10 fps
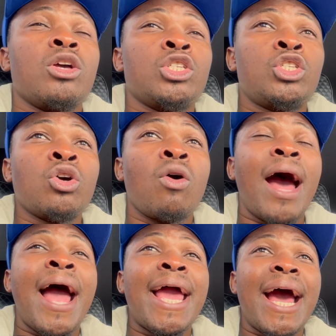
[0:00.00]
So
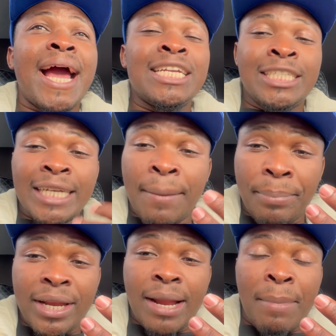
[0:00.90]
I jump
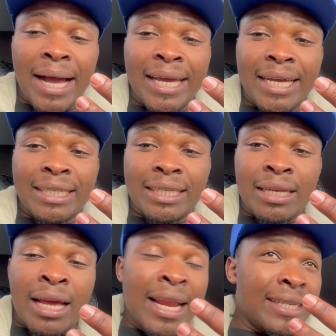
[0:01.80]
in the market.
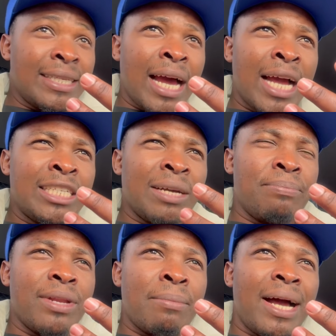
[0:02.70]
Let's say I
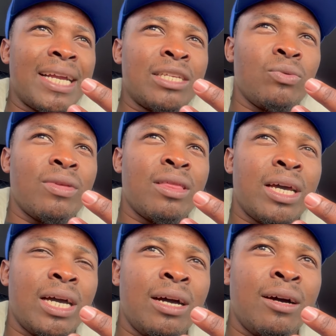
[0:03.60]
jump in the market with
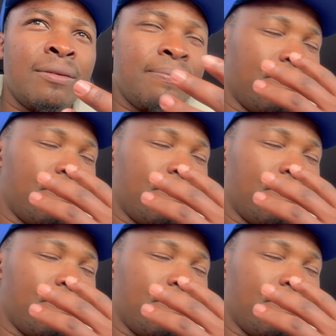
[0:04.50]
the